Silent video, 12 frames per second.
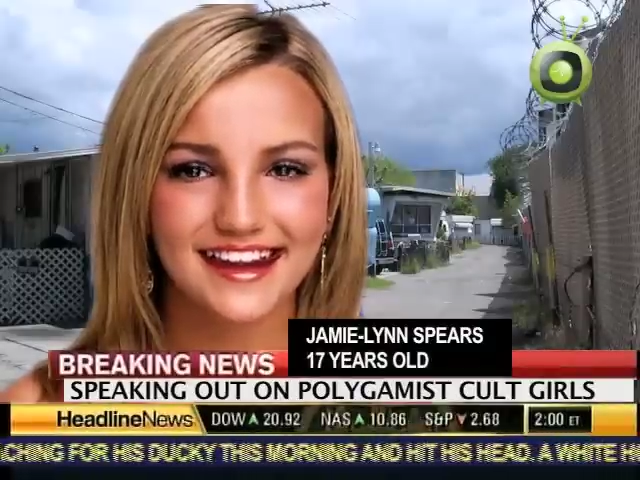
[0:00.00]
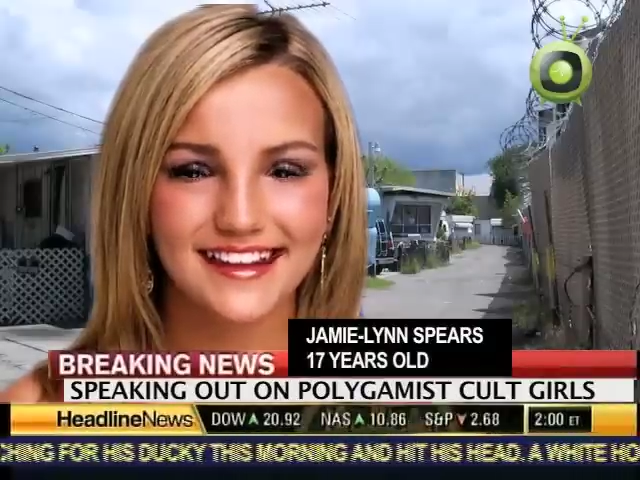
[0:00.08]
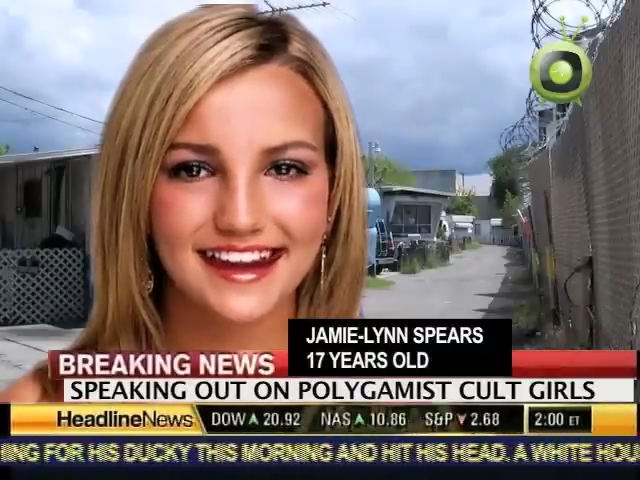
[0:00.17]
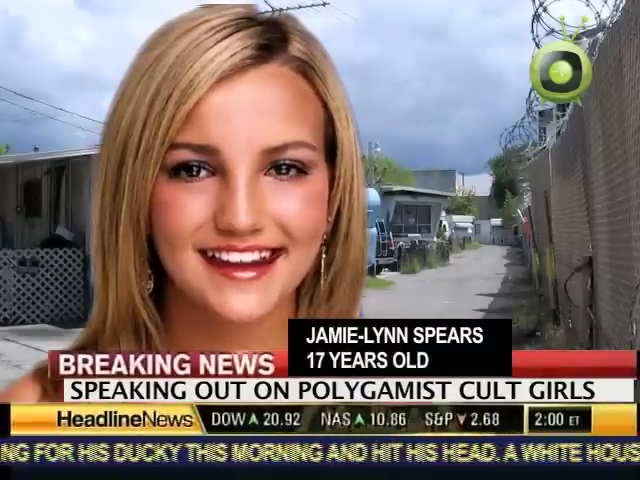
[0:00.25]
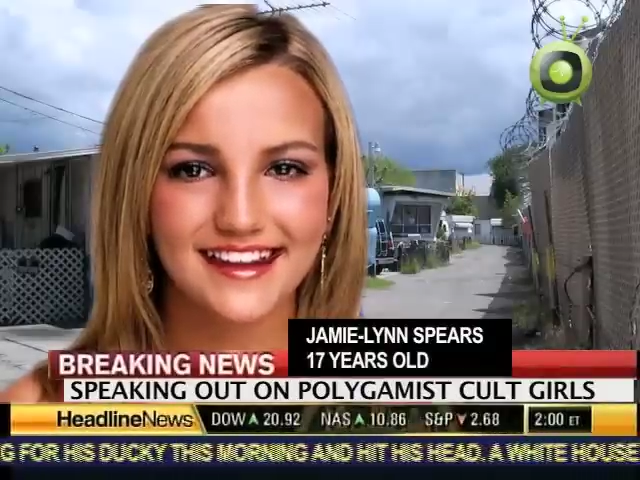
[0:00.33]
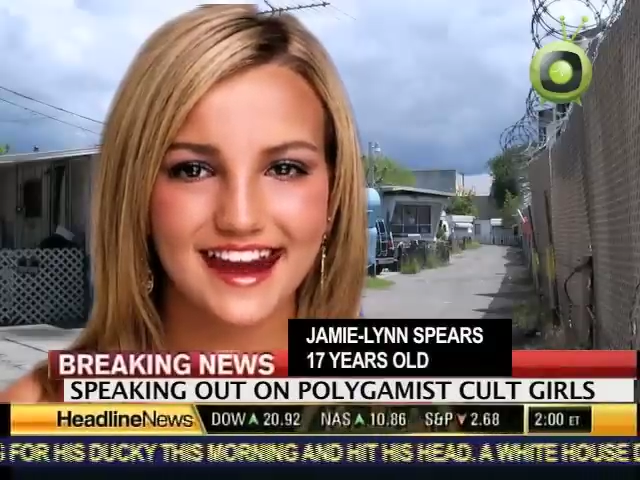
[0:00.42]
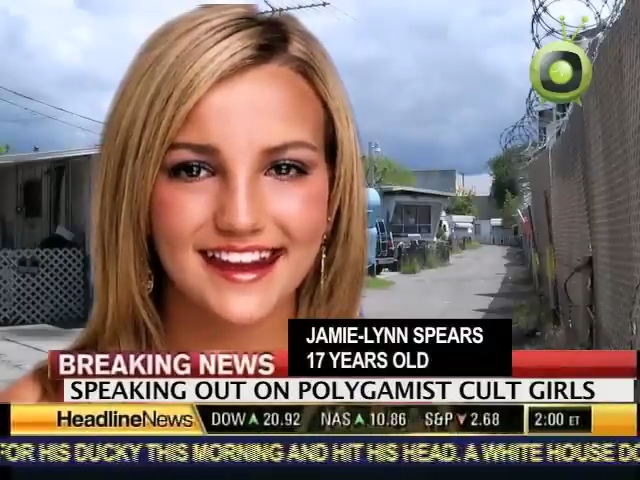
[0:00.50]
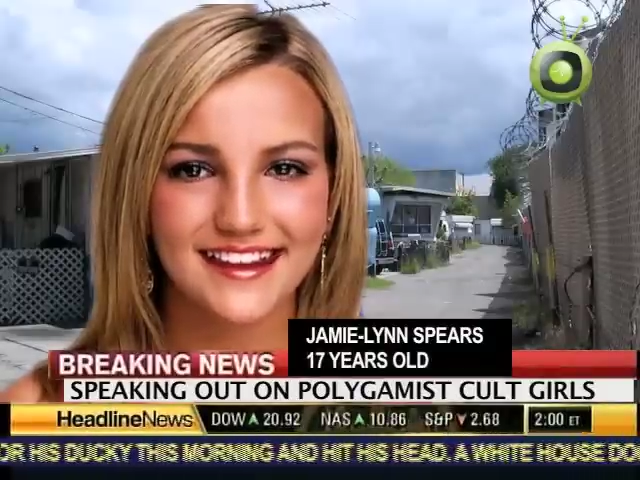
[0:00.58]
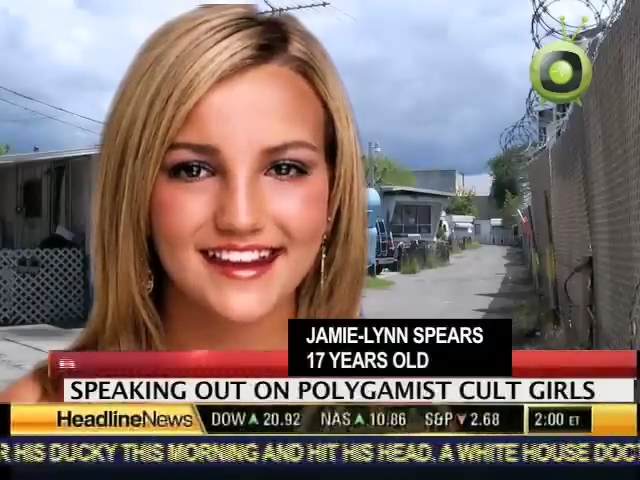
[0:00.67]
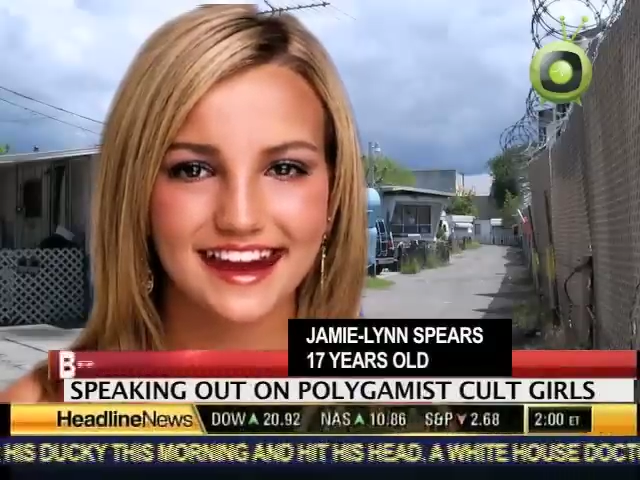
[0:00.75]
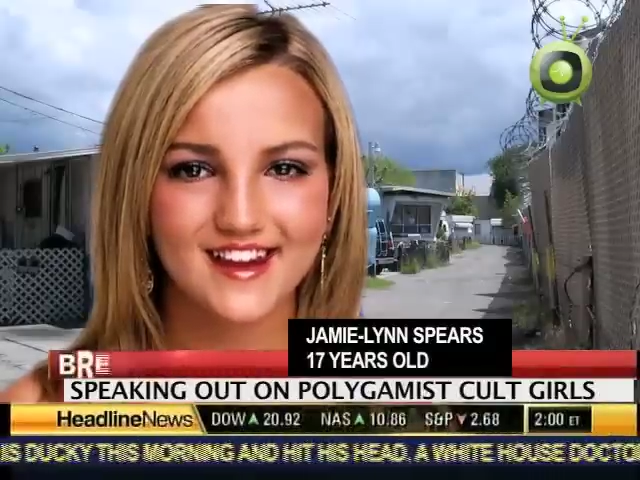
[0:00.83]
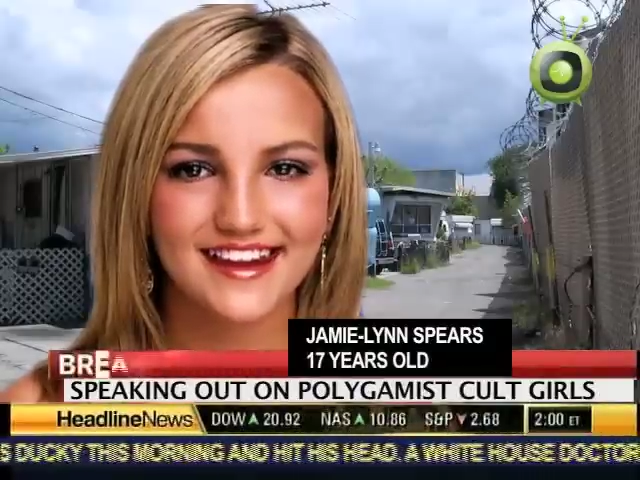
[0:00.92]
for these
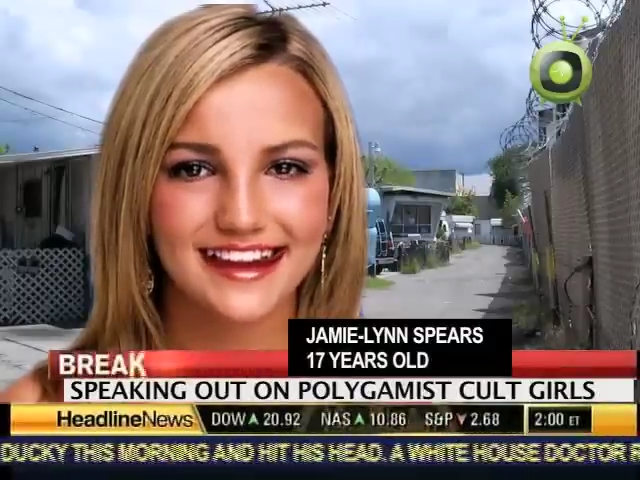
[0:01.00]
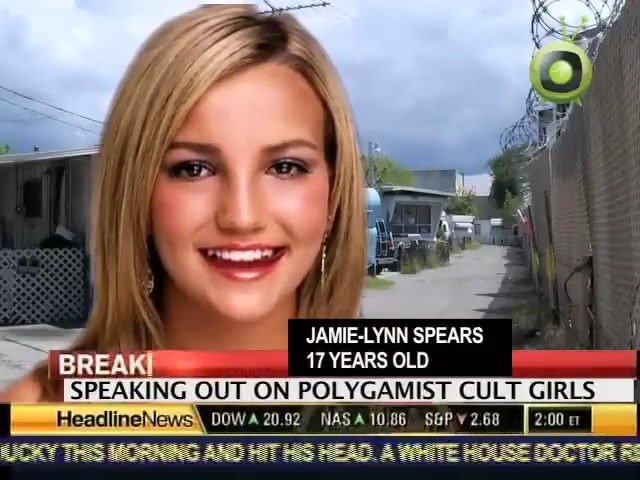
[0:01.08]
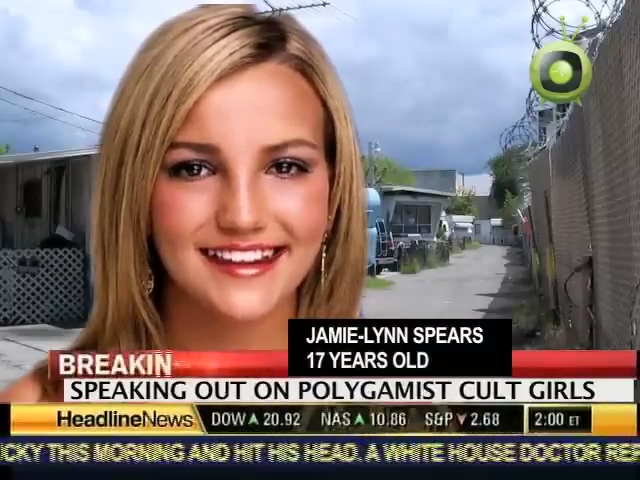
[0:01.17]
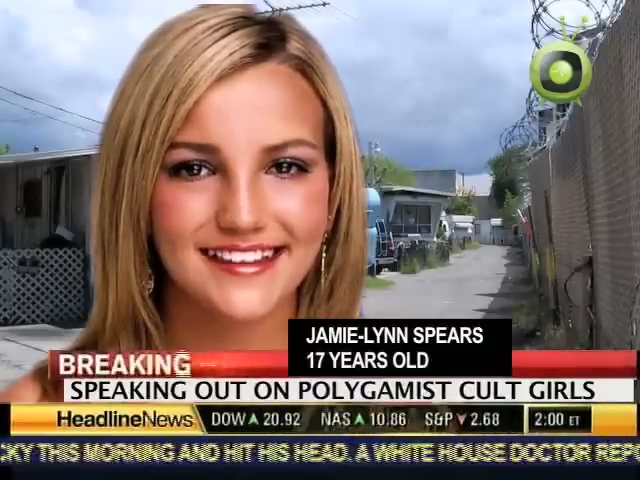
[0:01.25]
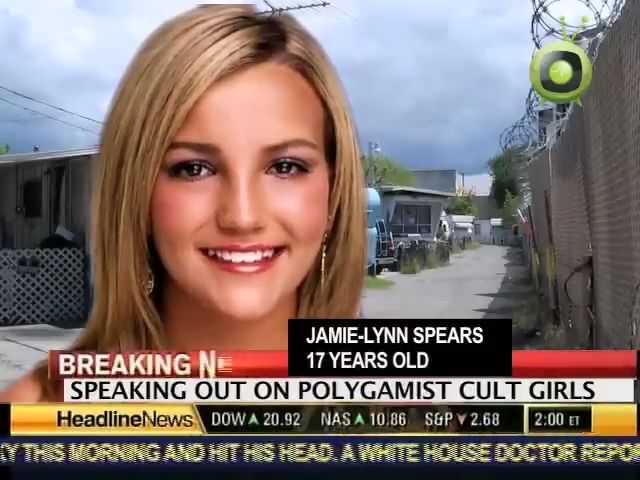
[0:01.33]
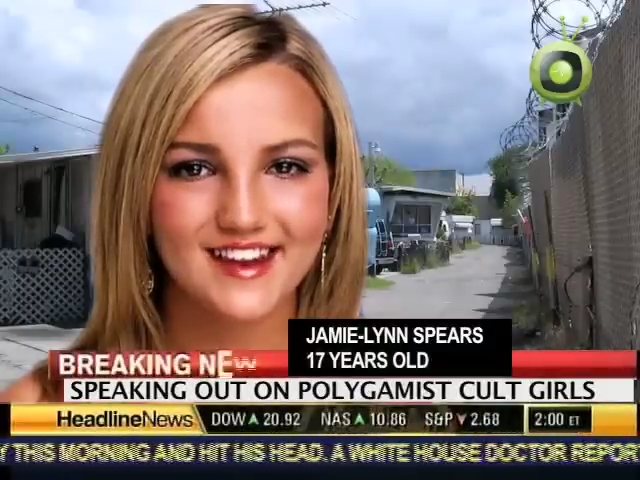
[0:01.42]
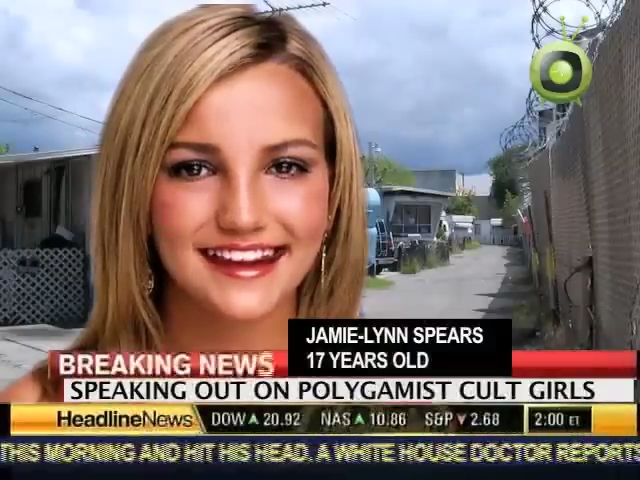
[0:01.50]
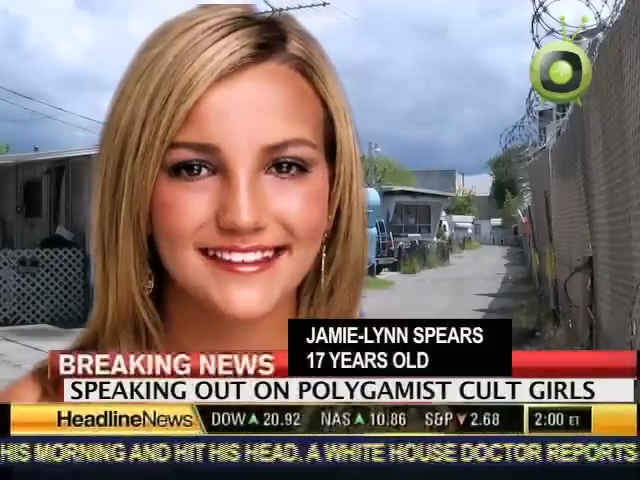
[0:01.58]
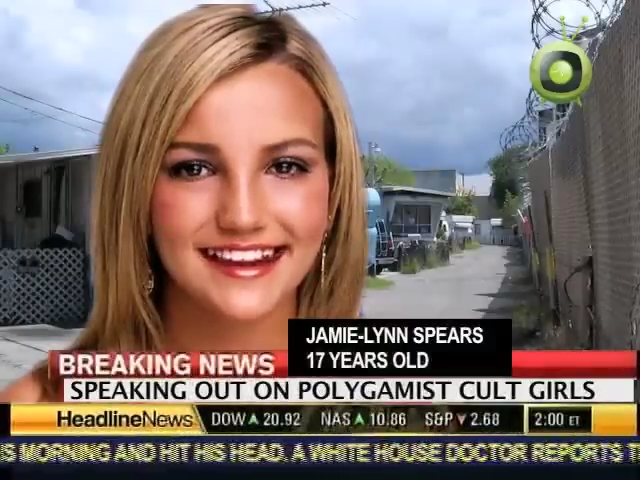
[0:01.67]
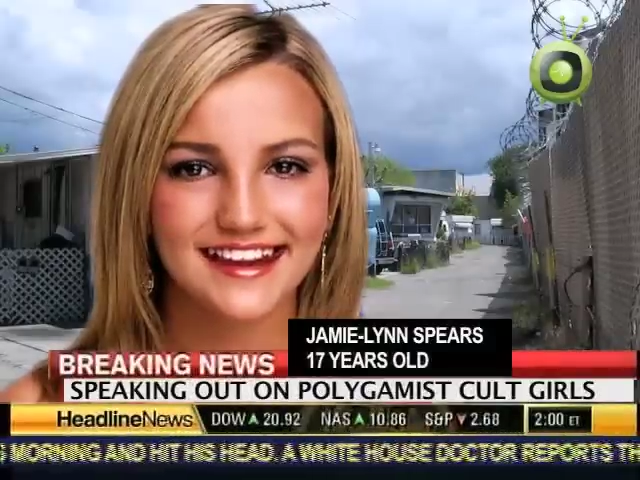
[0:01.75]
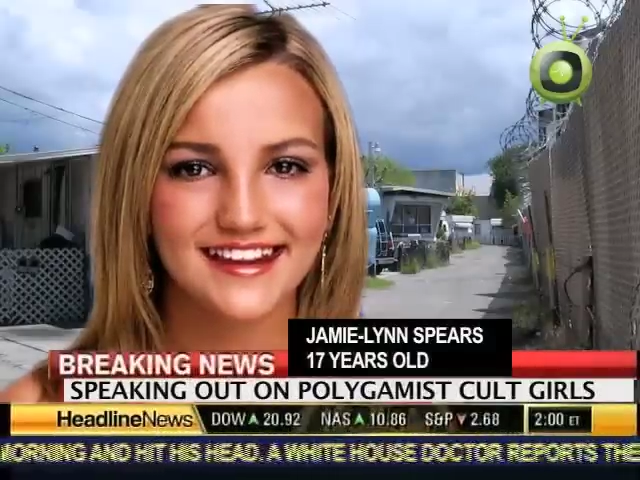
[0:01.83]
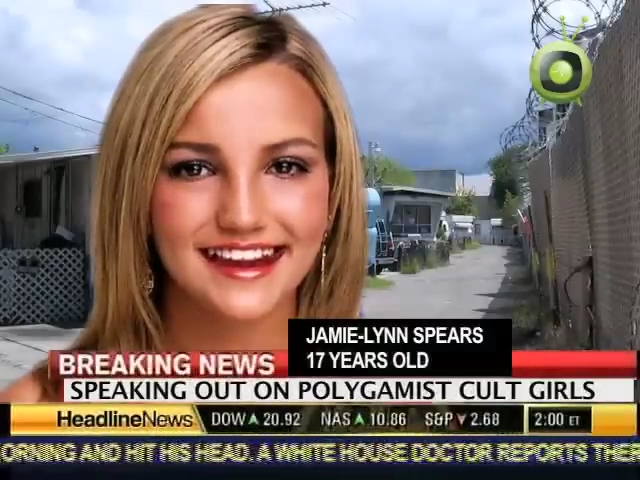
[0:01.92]
poor girls to be
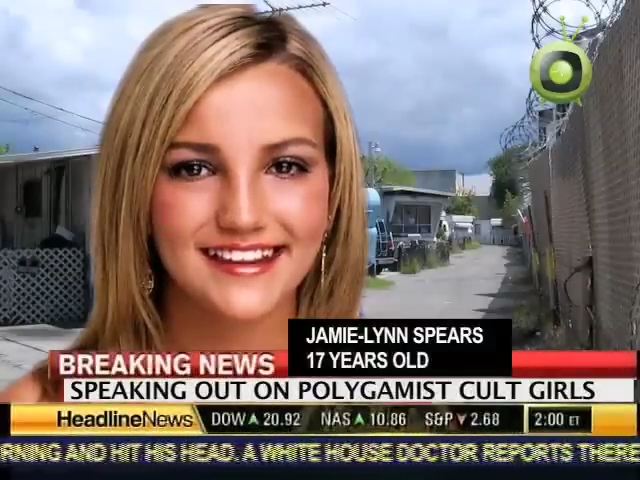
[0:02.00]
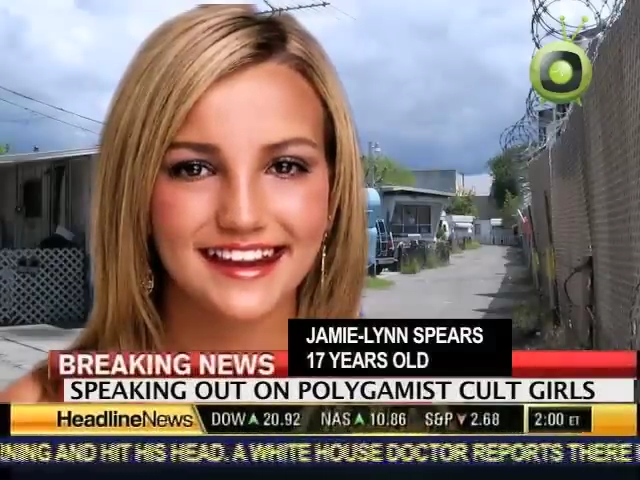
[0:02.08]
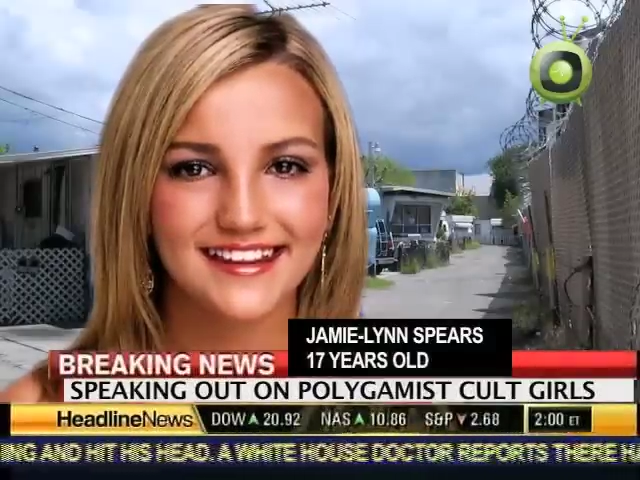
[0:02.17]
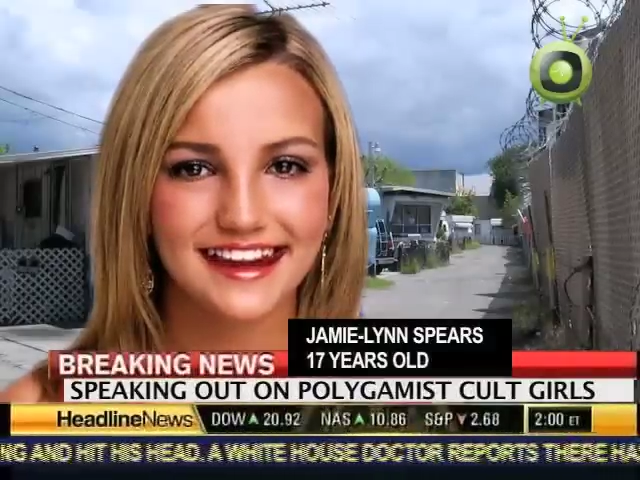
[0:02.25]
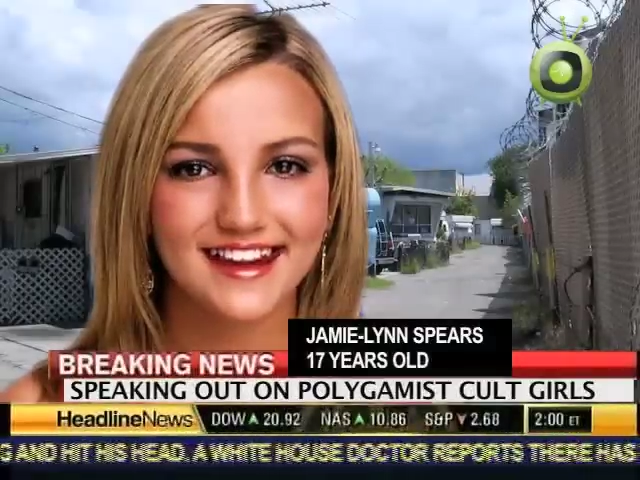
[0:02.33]
pregnant at the